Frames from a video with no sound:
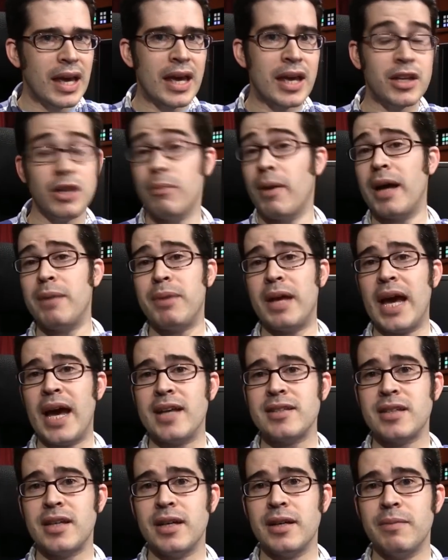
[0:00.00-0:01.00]
And you might be
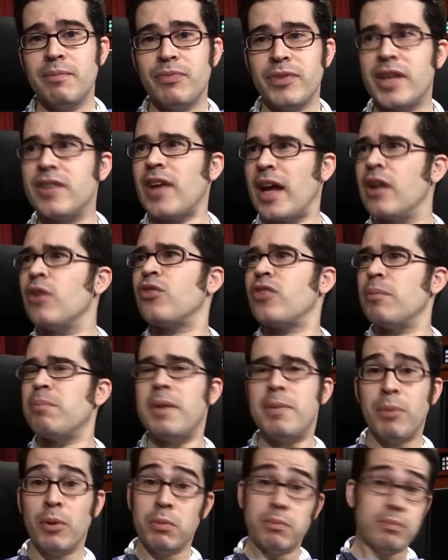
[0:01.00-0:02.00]
asking, because I know
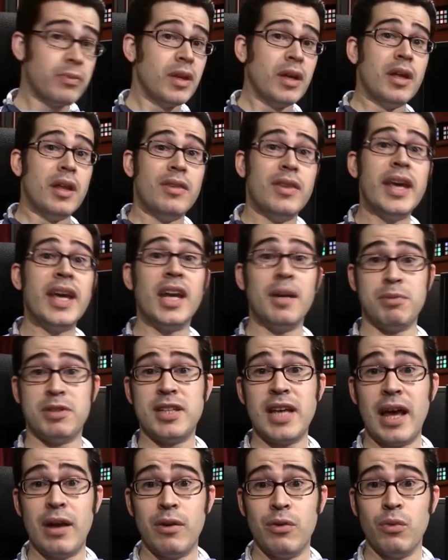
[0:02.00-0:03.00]
some people, they get
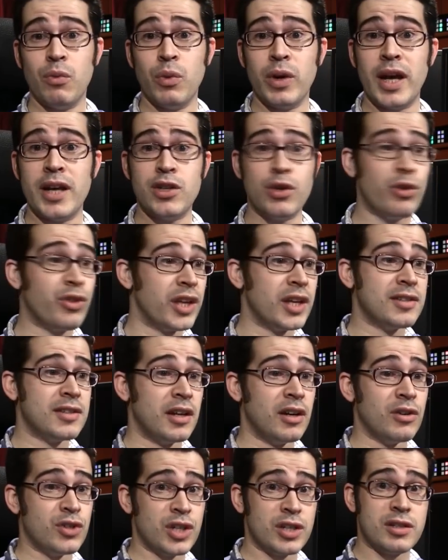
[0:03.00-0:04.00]
upset when I do things
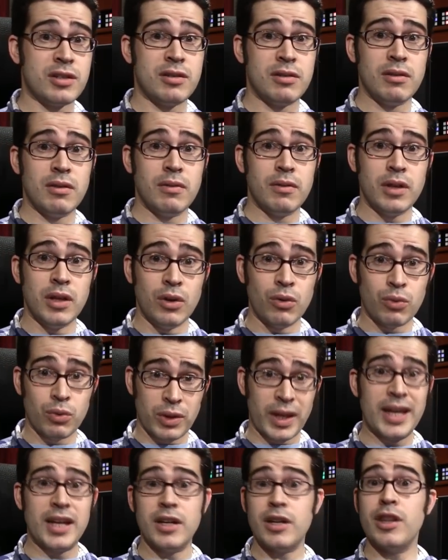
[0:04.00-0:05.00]
that are just, you know,
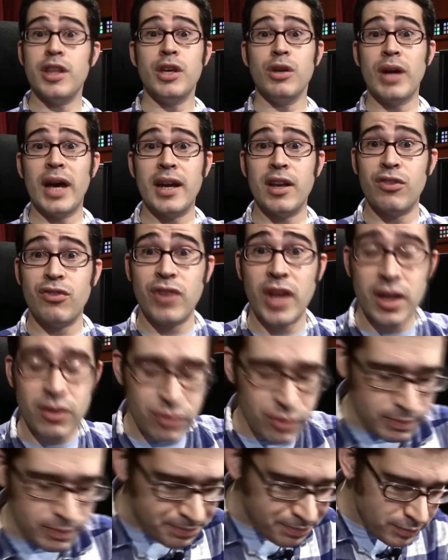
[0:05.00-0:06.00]
related to the United
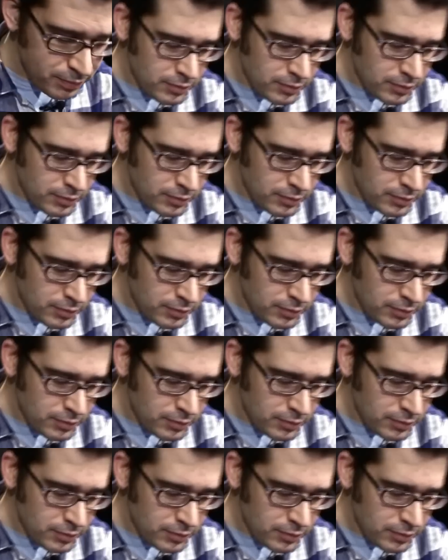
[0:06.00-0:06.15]
States.